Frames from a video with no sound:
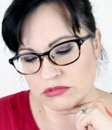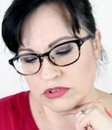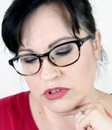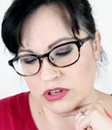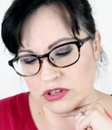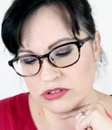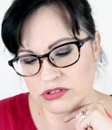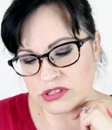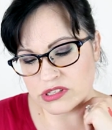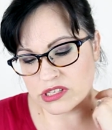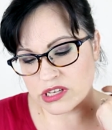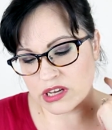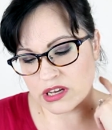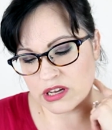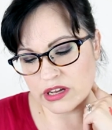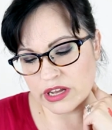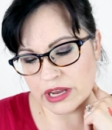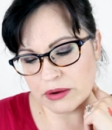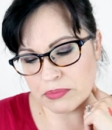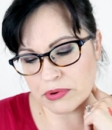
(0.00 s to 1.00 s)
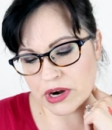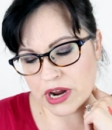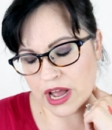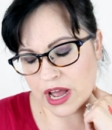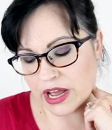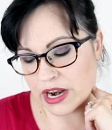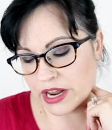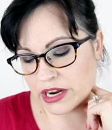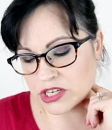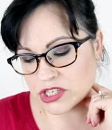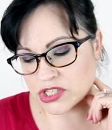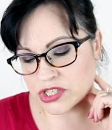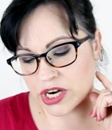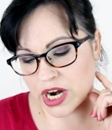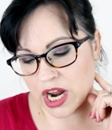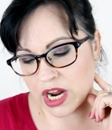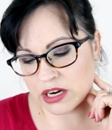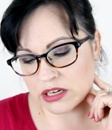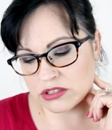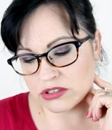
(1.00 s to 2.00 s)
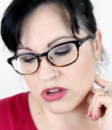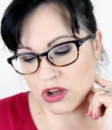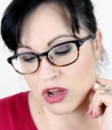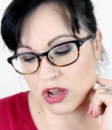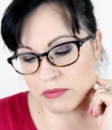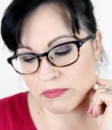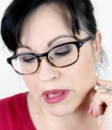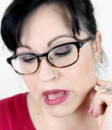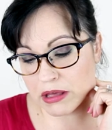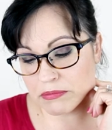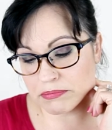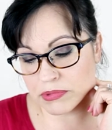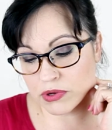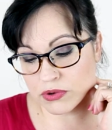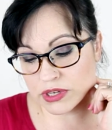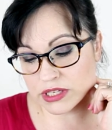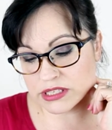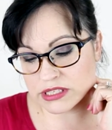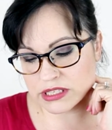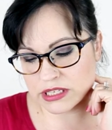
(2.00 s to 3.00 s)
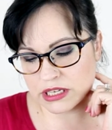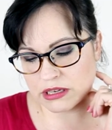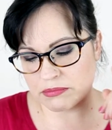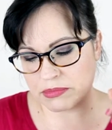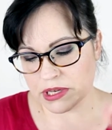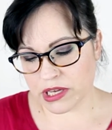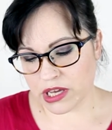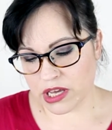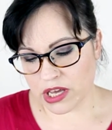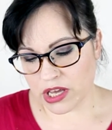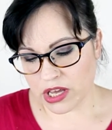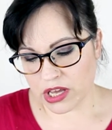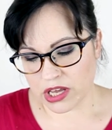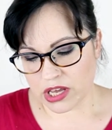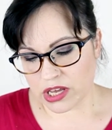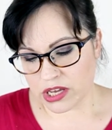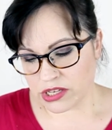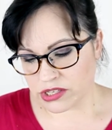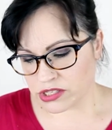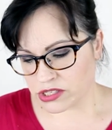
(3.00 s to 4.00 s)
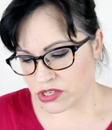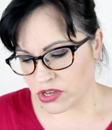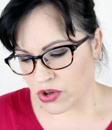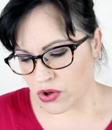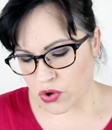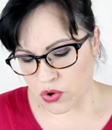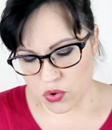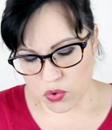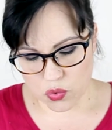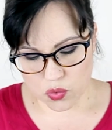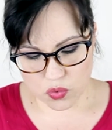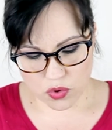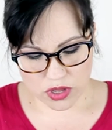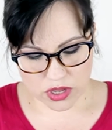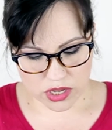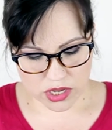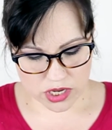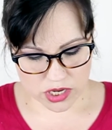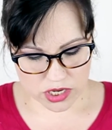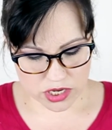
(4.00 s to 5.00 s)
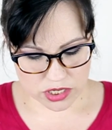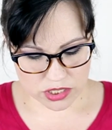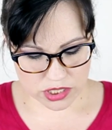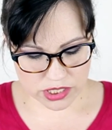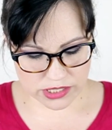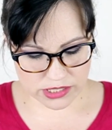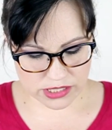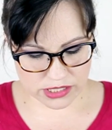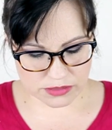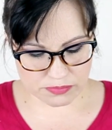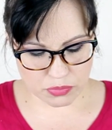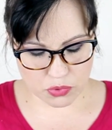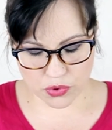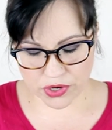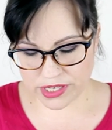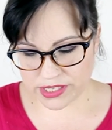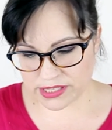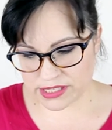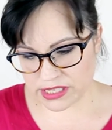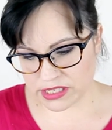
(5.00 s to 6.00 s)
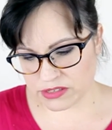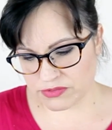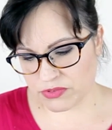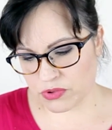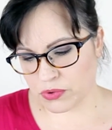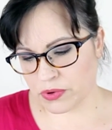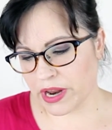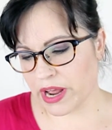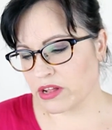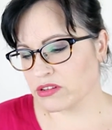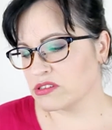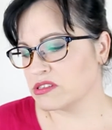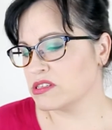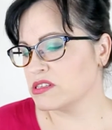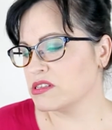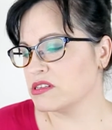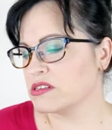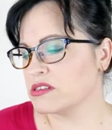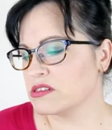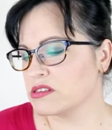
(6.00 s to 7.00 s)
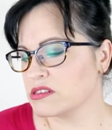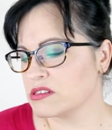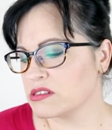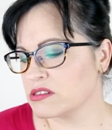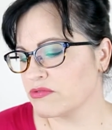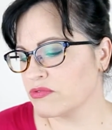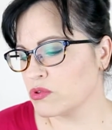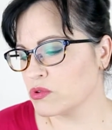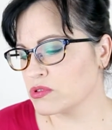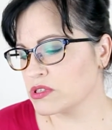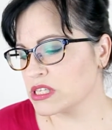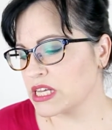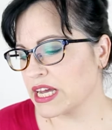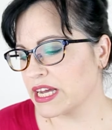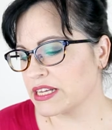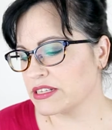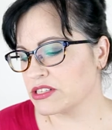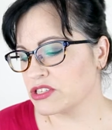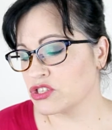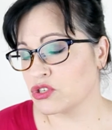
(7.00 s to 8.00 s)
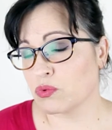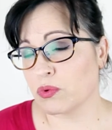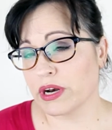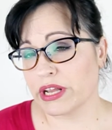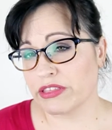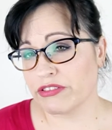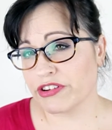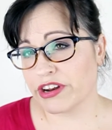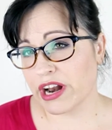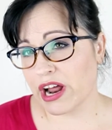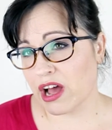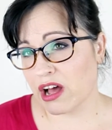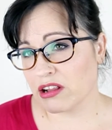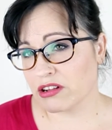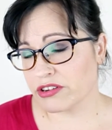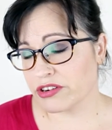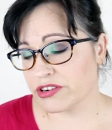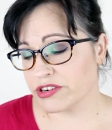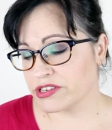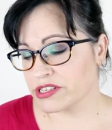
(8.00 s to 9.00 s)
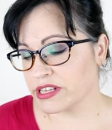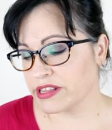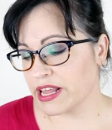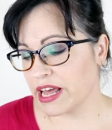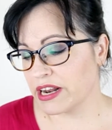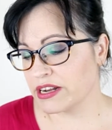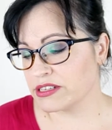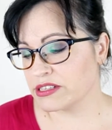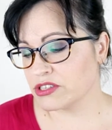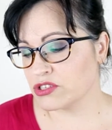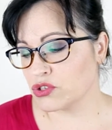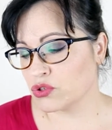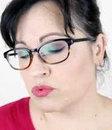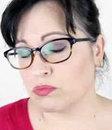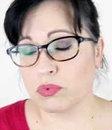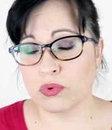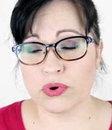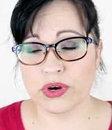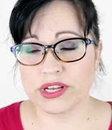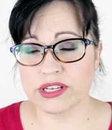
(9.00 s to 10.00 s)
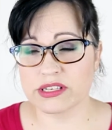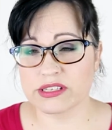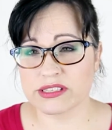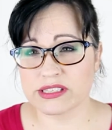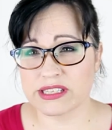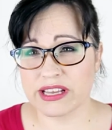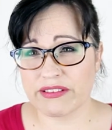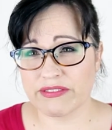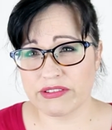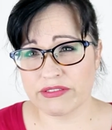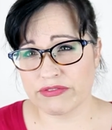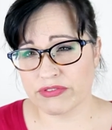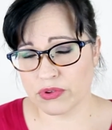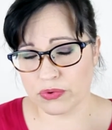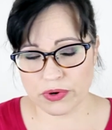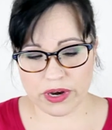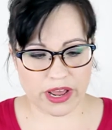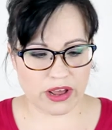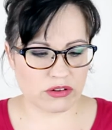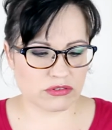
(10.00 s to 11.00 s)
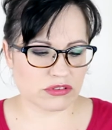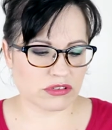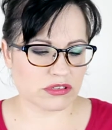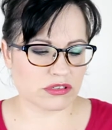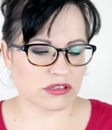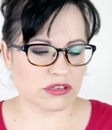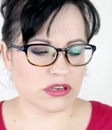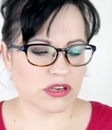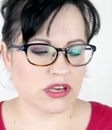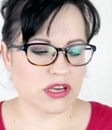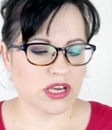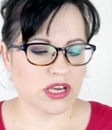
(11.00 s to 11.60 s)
Hunza apricot extract. Talk about beauty sleep. So this is 0.6 fluid ounces, full size is $23, and that is a 2.7 fluid ounce.